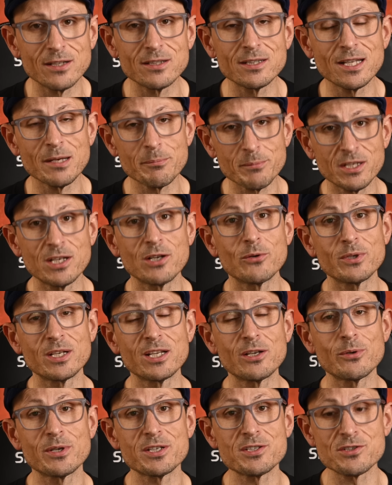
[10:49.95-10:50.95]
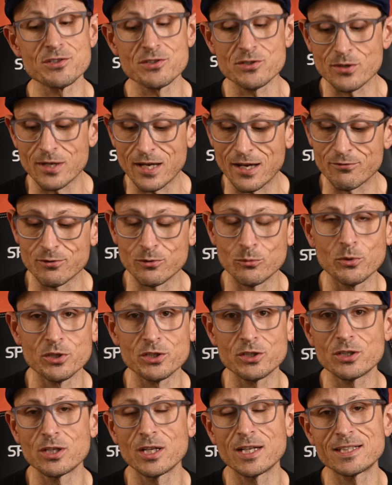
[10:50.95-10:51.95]
Let me know any questions you have and what
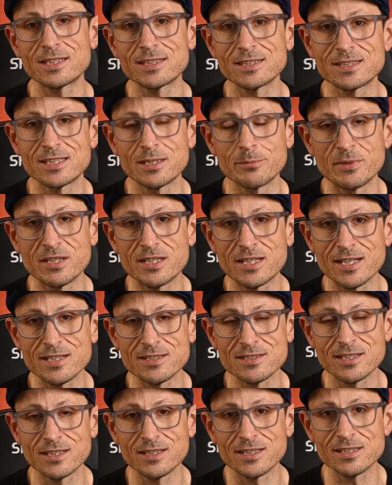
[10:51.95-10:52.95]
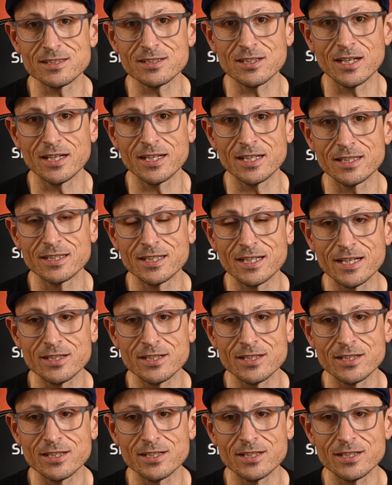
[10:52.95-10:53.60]
you'd like to see me test in this guy in the